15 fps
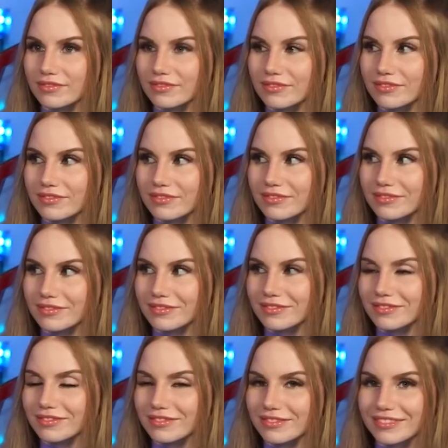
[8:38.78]

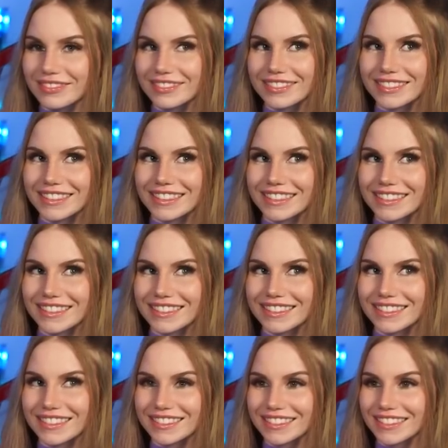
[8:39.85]

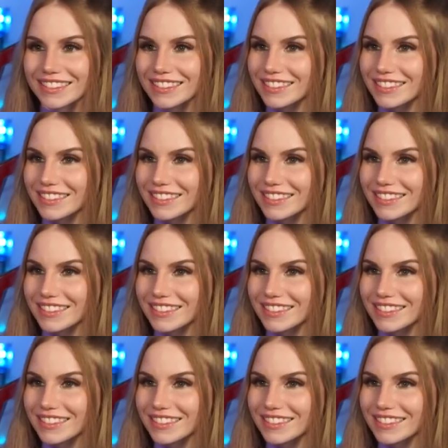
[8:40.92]
The person shown says nothing.